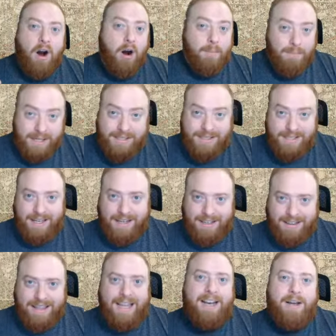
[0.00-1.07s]
are
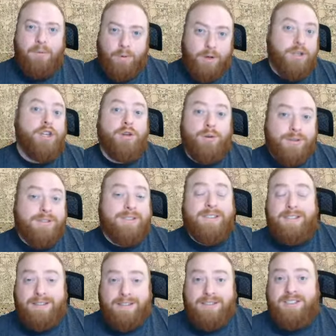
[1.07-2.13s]
missing that it would use
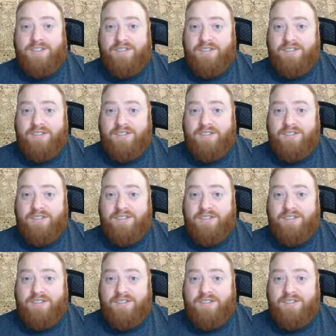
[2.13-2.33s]
to to